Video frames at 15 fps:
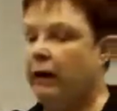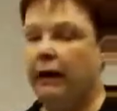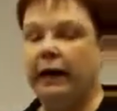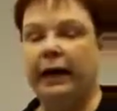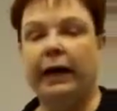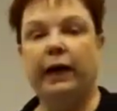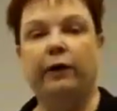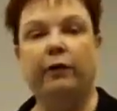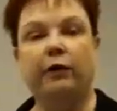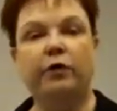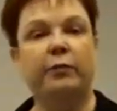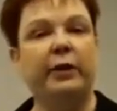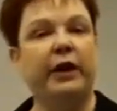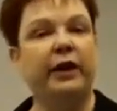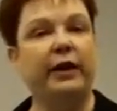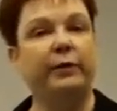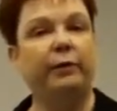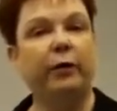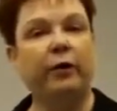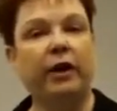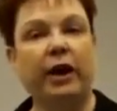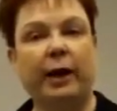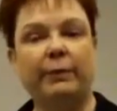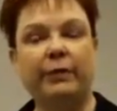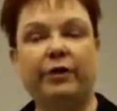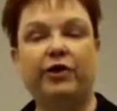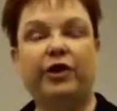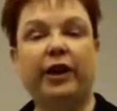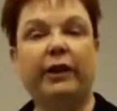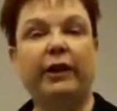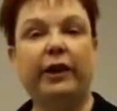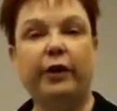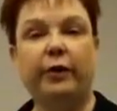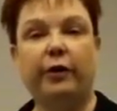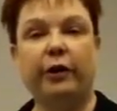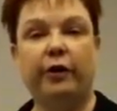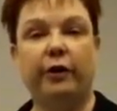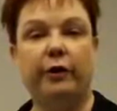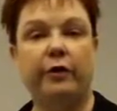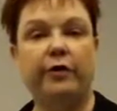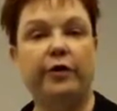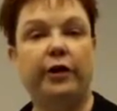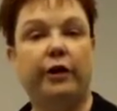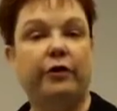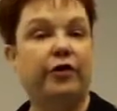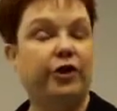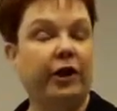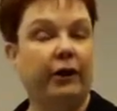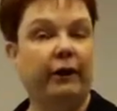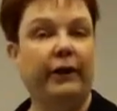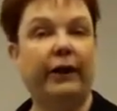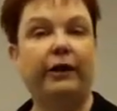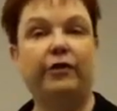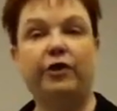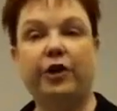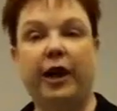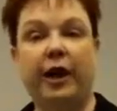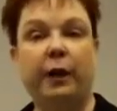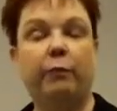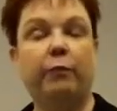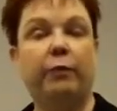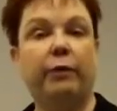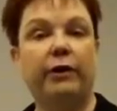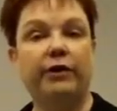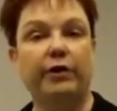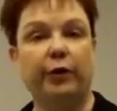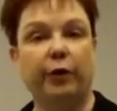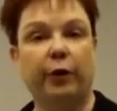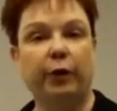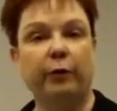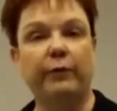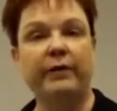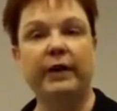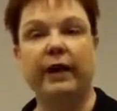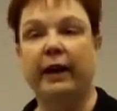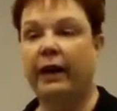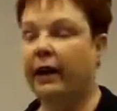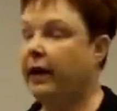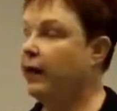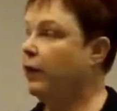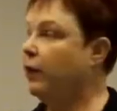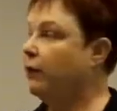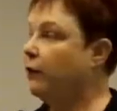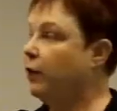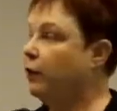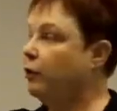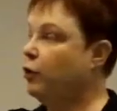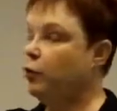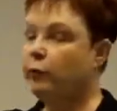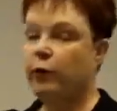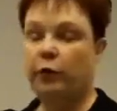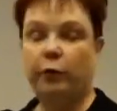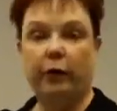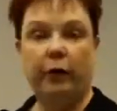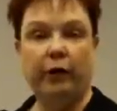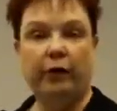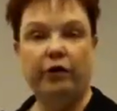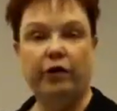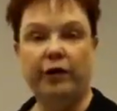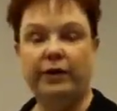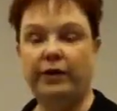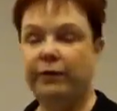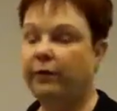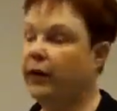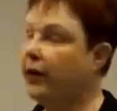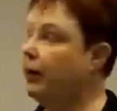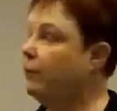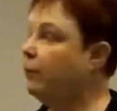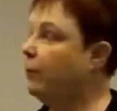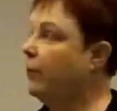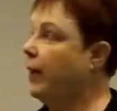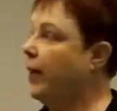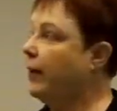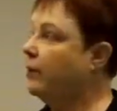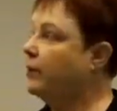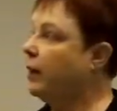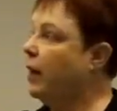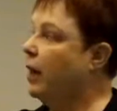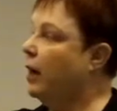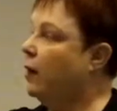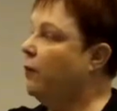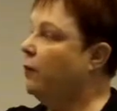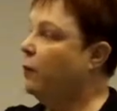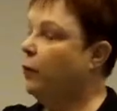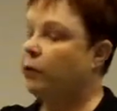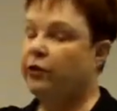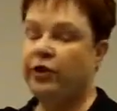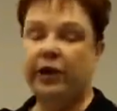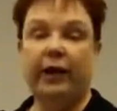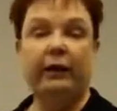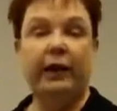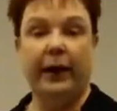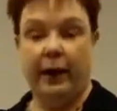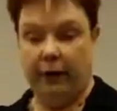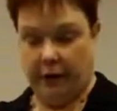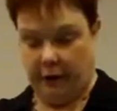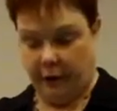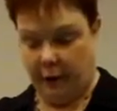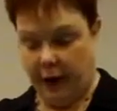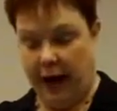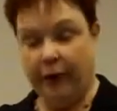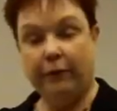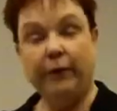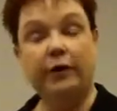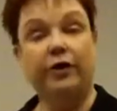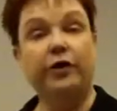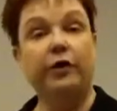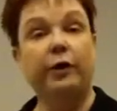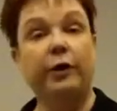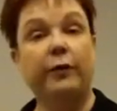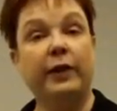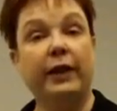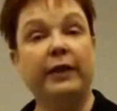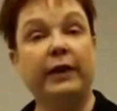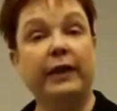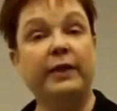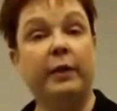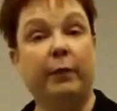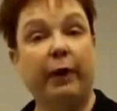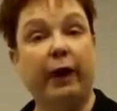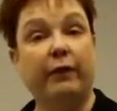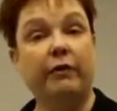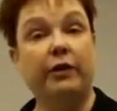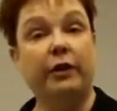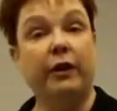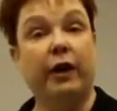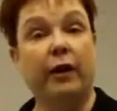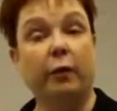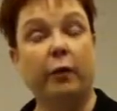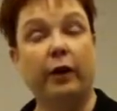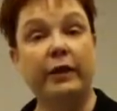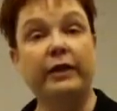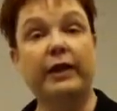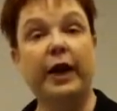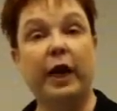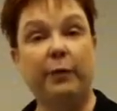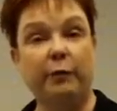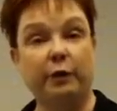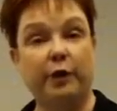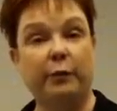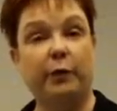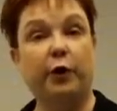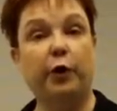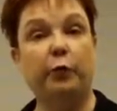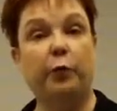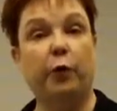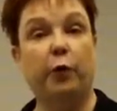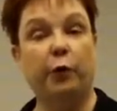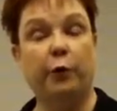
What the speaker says: Again, there's many different types of jelly you could use. You could jelly, jam, preserves. Any of those would work just fine for that. For jelly, the average serving is about 1 tablespoon